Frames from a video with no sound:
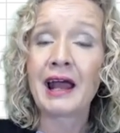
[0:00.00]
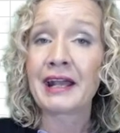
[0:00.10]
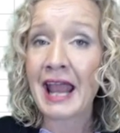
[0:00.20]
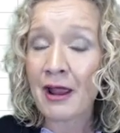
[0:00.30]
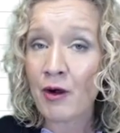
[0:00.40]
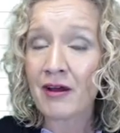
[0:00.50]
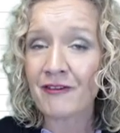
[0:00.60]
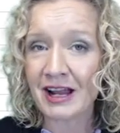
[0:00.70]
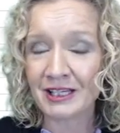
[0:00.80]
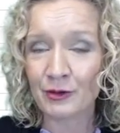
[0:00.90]
Now our
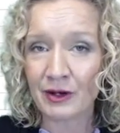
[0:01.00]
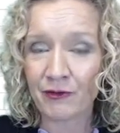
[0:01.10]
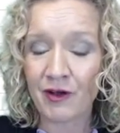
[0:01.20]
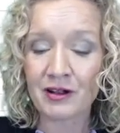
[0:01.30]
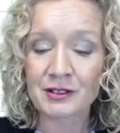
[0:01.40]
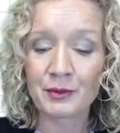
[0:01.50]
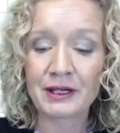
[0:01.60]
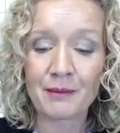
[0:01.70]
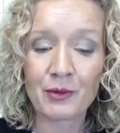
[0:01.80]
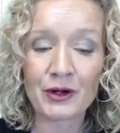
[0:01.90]
value, if false, we
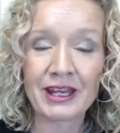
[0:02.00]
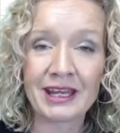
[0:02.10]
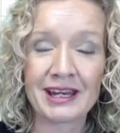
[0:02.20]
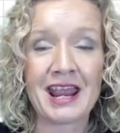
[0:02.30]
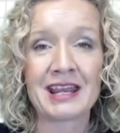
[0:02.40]
can put in